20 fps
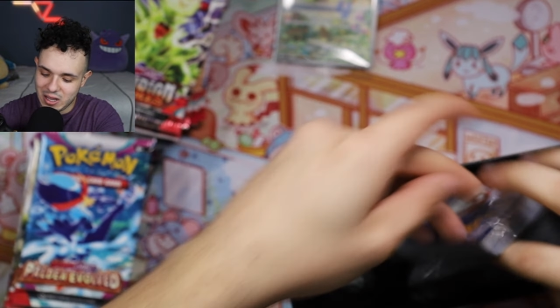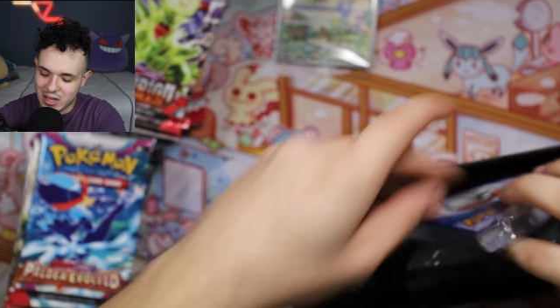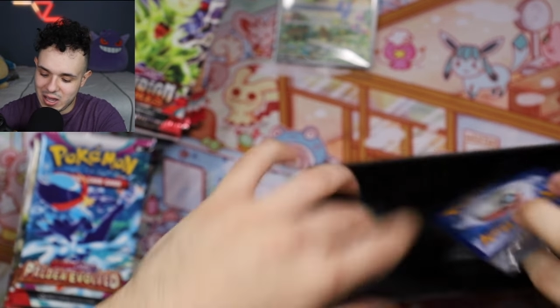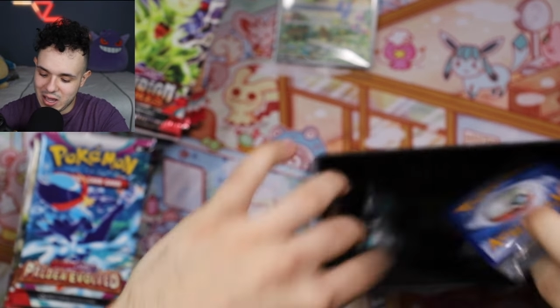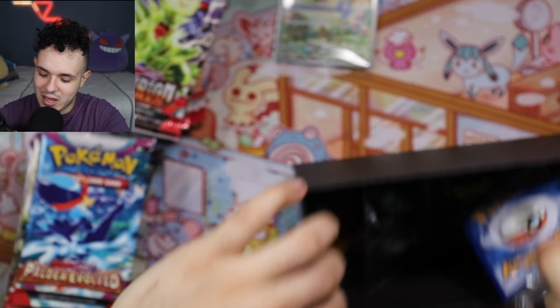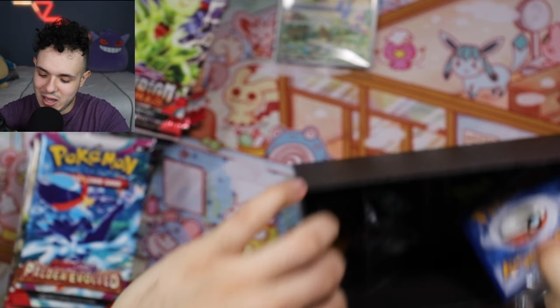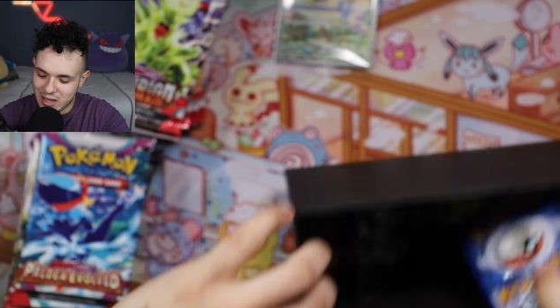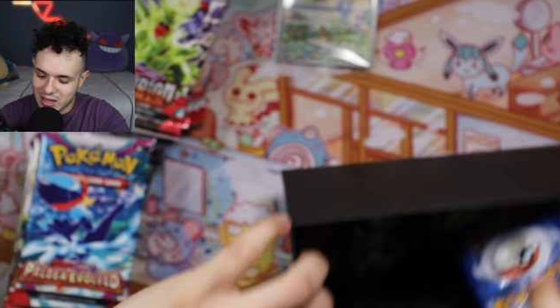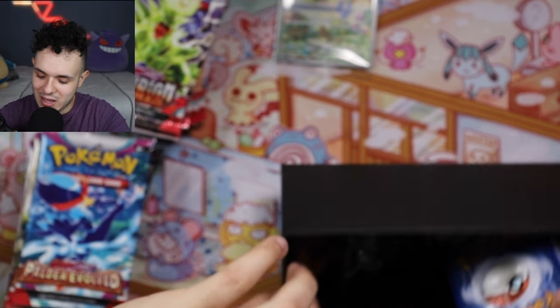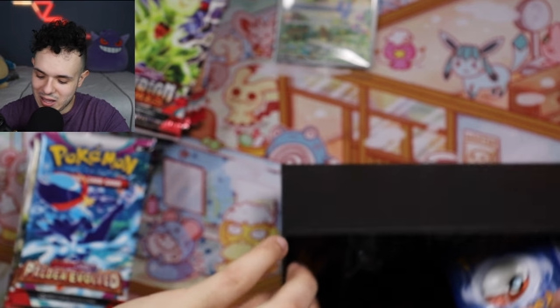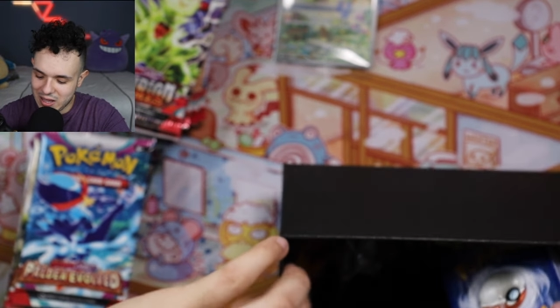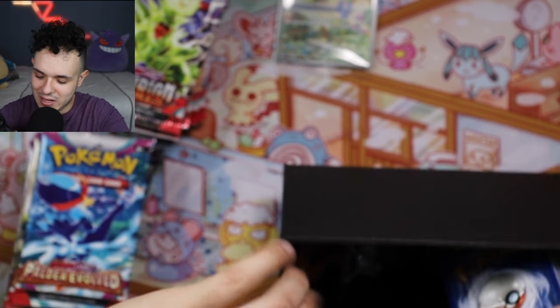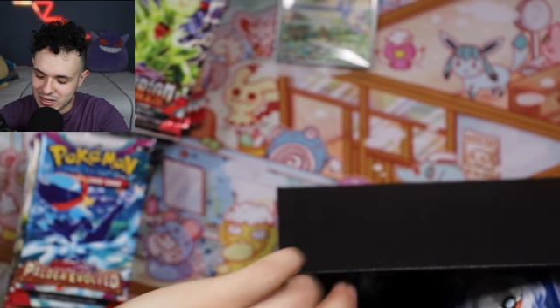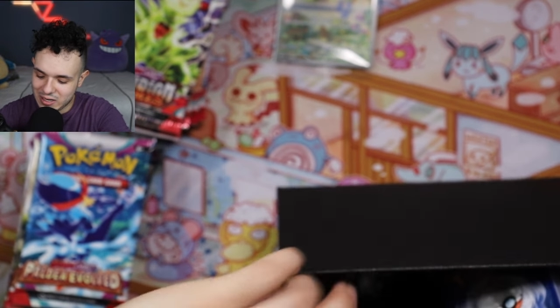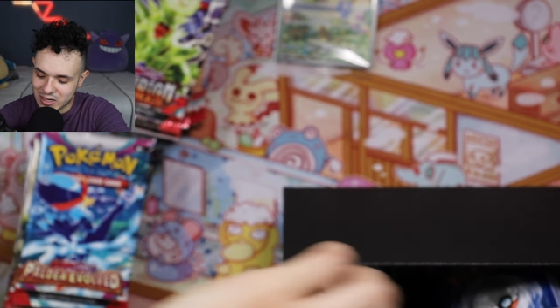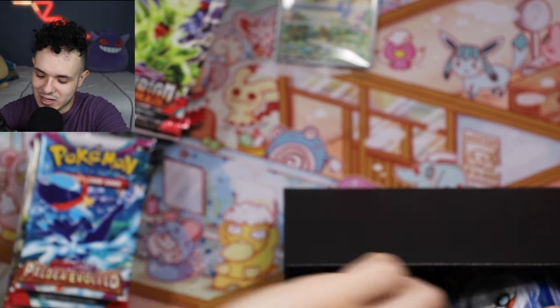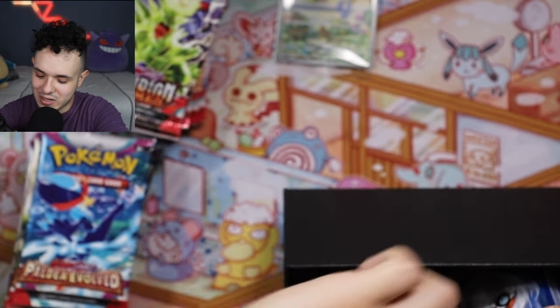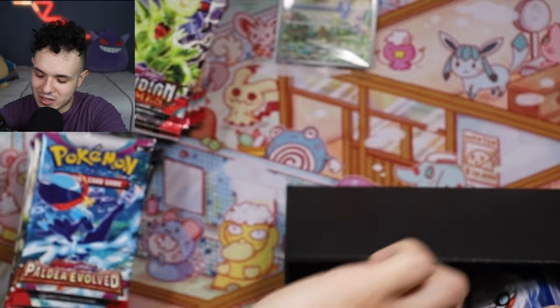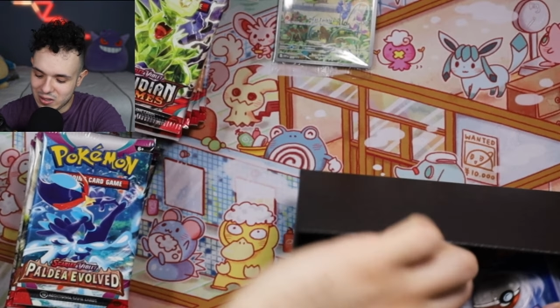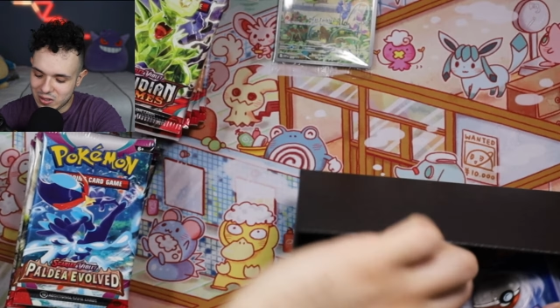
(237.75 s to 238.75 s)

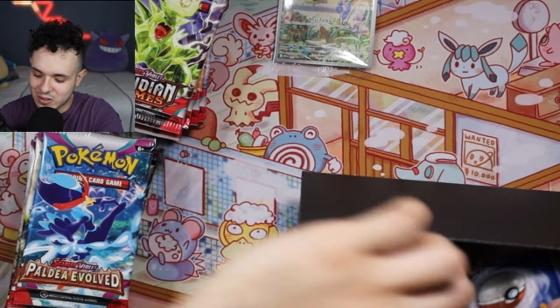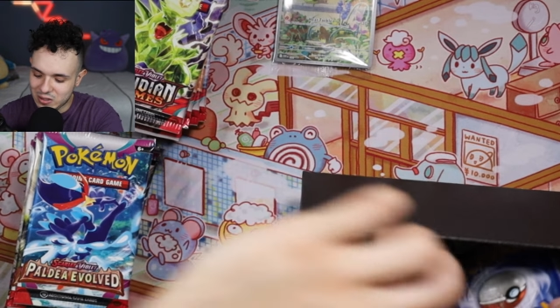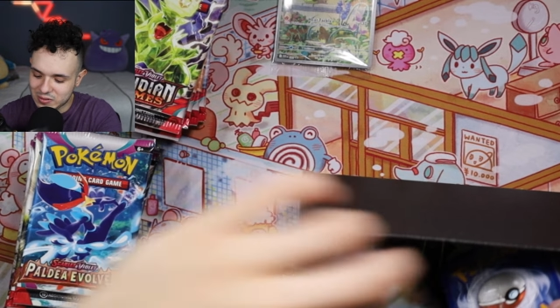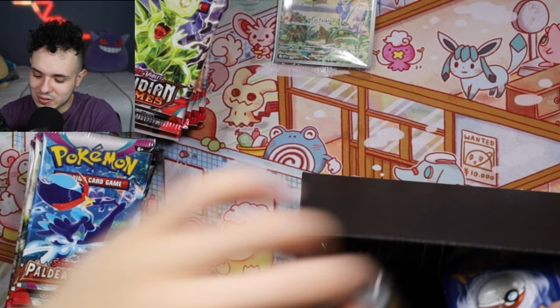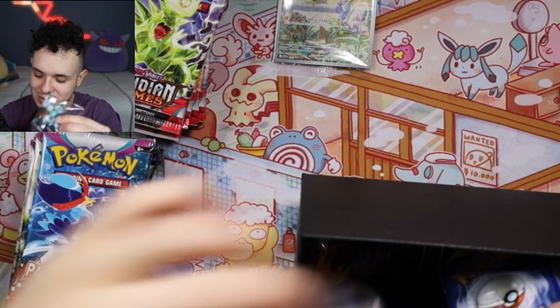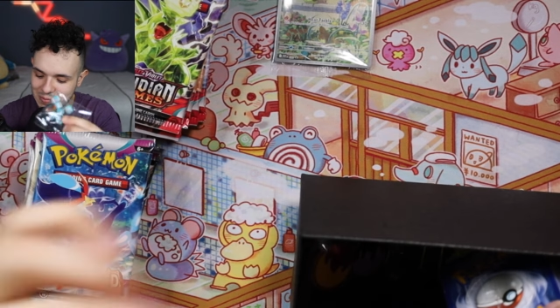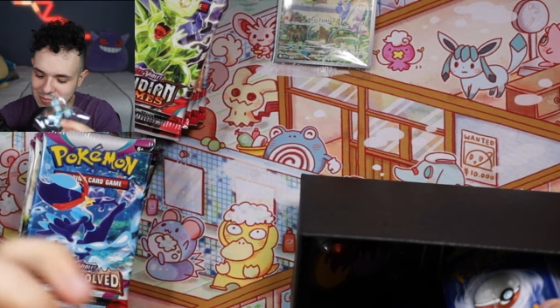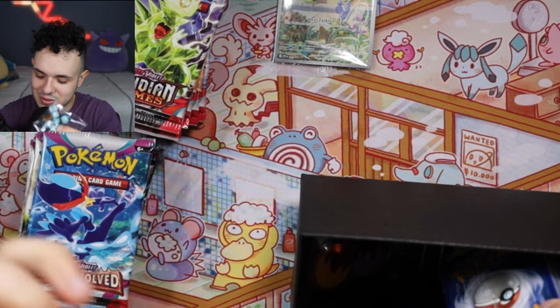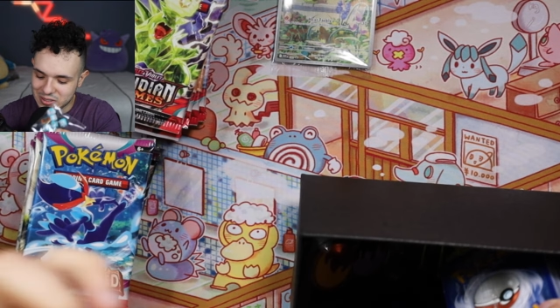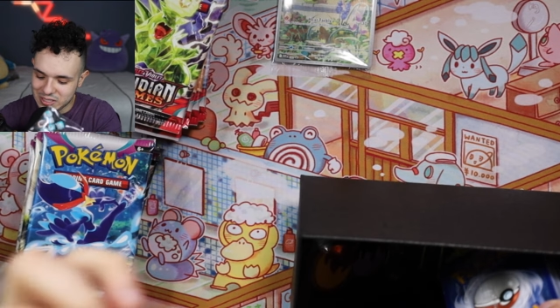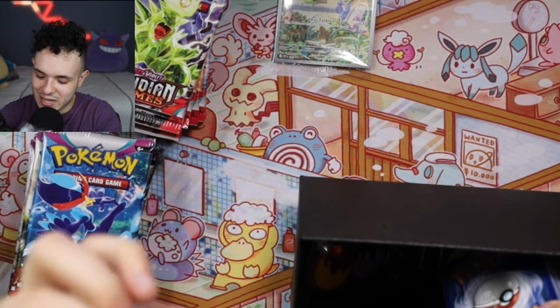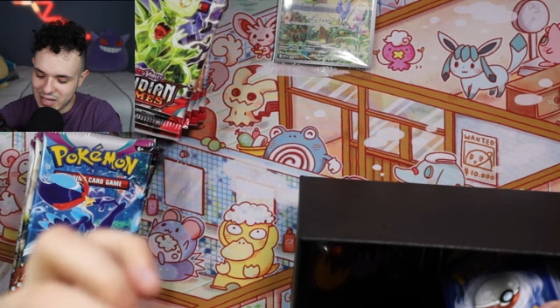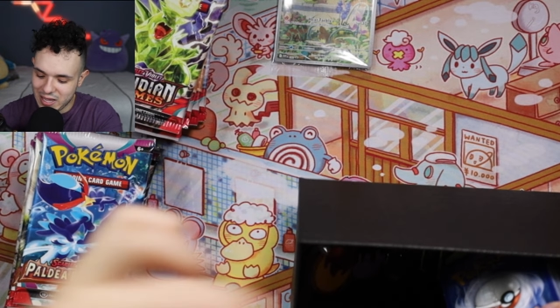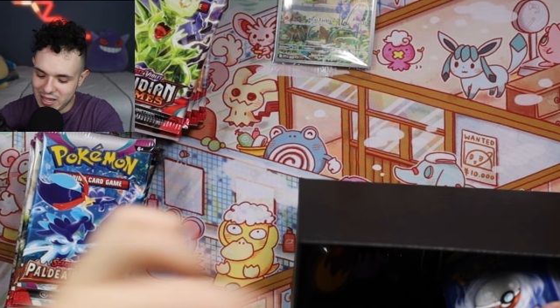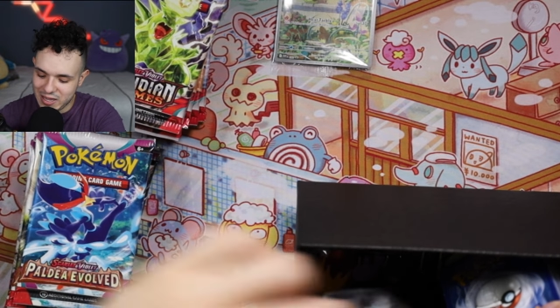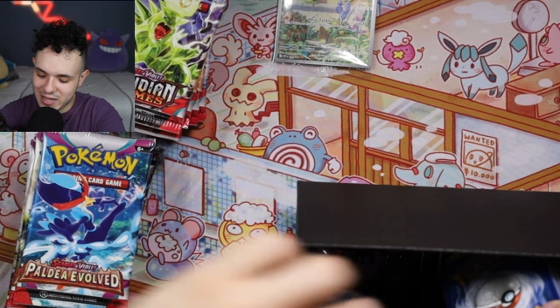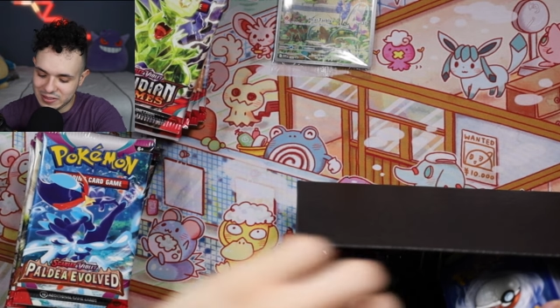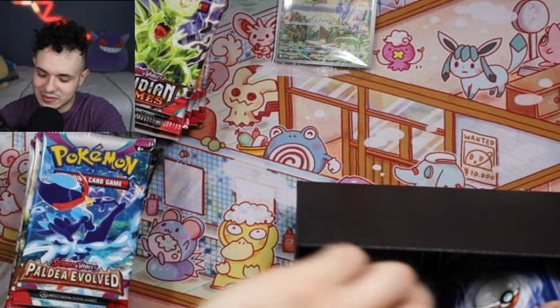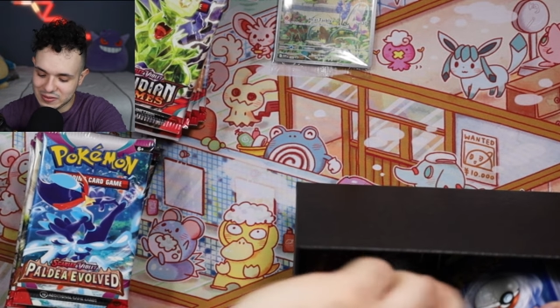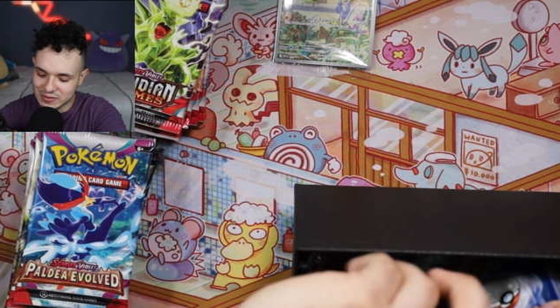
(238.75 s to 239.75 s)
and some
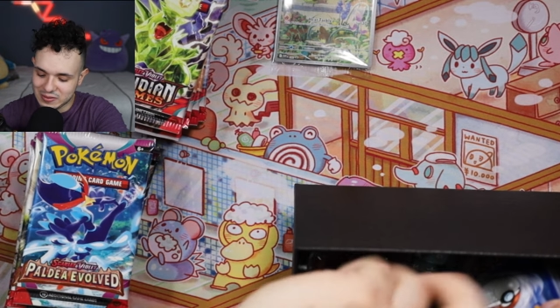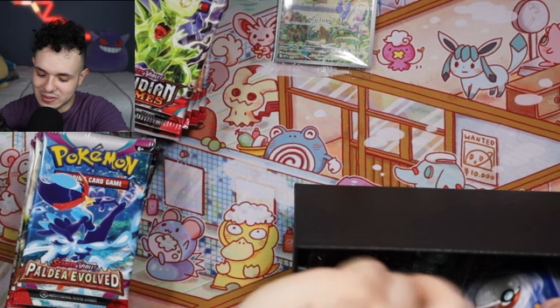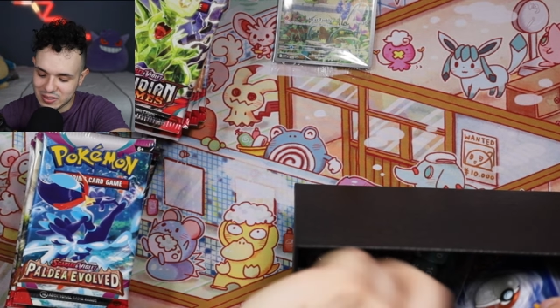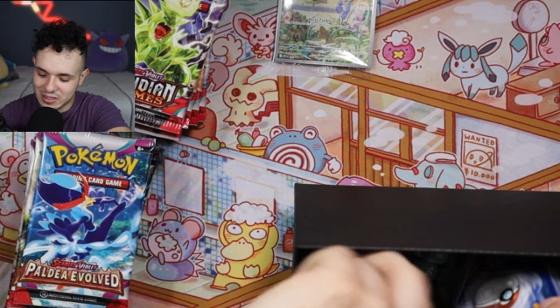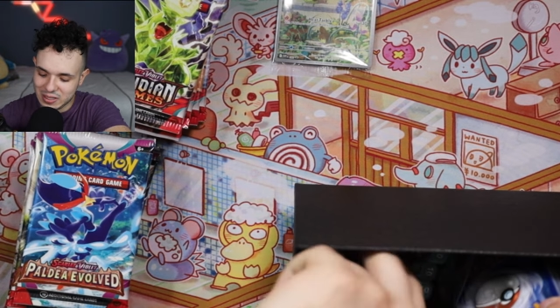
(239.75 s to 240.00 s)
dice.